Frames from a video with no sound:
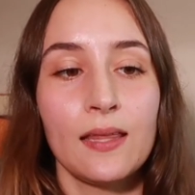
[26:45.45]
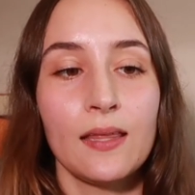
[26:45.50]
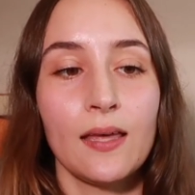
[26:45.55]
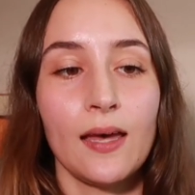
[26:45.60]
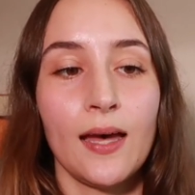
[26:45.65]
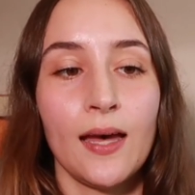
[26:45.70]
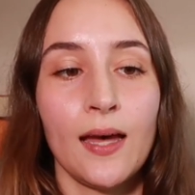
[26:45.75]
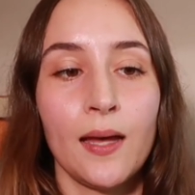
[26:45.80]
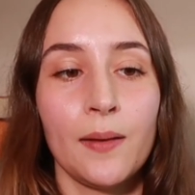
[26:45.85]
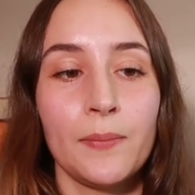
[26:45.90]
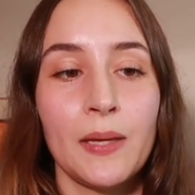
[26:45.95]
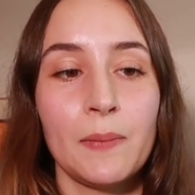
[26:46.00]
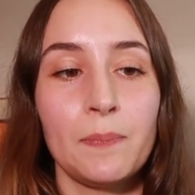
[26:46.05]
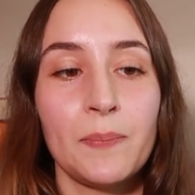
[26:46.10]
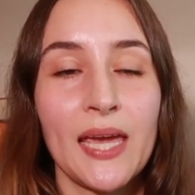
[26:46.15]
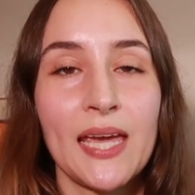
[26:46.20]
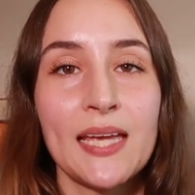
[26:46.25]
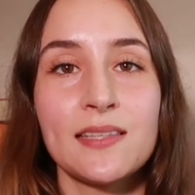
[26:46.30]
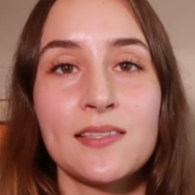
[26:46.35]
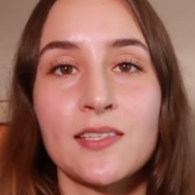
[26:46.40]
it
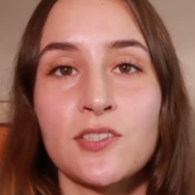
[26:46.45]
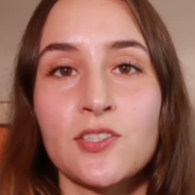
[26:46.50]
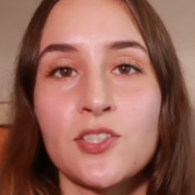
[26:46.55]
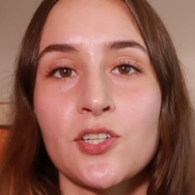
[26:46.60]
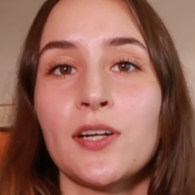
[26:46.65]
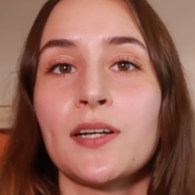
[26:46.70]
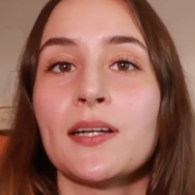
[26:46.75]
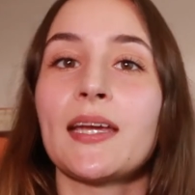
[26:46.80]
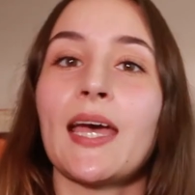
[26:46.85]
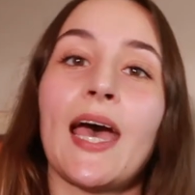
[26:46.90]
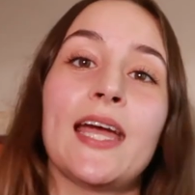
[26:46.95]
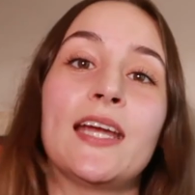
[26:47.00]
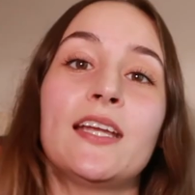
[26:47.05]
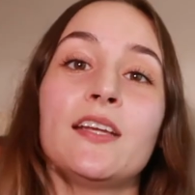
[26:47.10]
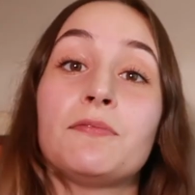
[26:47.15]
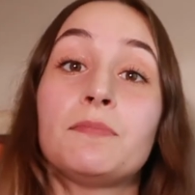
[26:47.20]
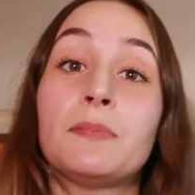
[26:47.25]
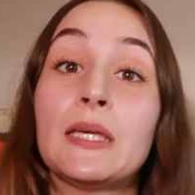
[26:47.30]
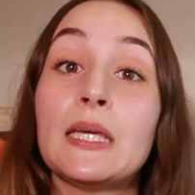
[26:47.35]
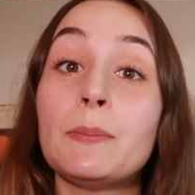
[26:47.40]
paints a certain kind
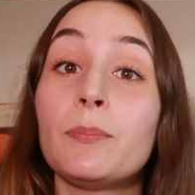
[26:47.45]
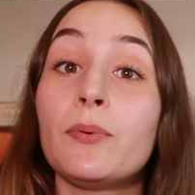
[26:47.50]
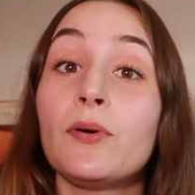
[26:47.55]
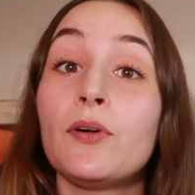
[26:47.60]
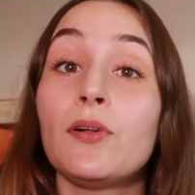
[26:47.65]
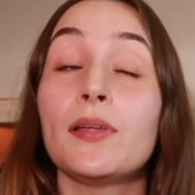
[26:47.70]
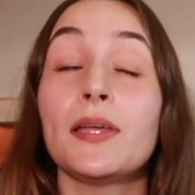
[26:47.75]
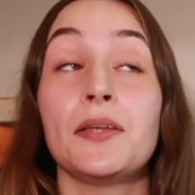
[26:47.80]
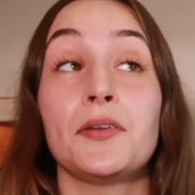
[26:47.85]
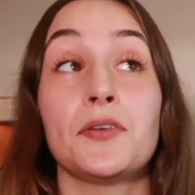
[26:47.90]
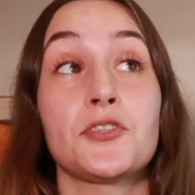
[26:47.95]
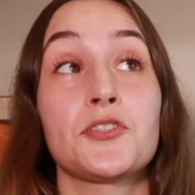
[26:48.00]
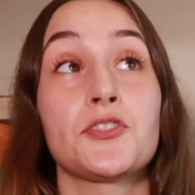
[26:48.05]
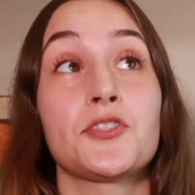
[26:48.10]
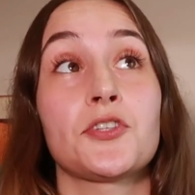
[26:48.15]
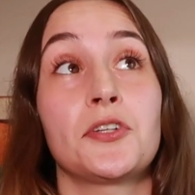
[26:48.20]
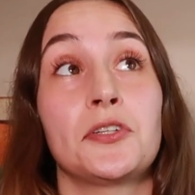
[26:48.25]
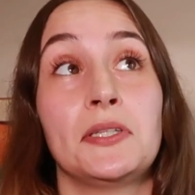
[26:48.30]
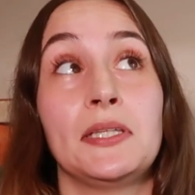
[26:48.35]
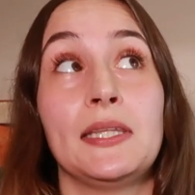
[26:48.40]
of people in a
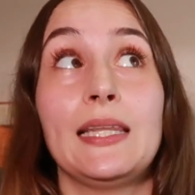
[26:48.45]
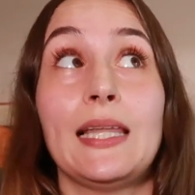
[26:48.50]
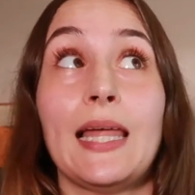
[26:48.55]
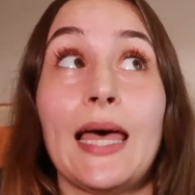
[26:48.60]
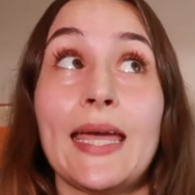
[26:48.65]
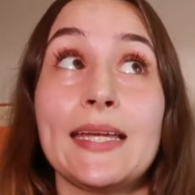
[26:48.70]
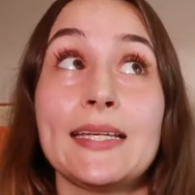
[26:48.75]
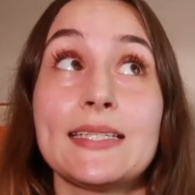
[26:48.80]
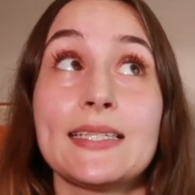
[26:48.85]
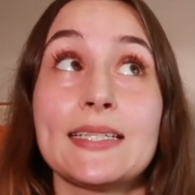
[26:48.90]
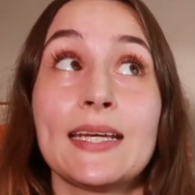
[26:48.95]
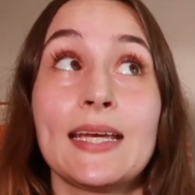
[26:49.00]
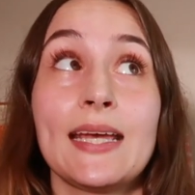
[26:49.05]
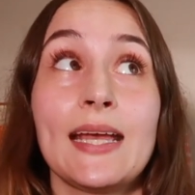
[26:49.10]
certain light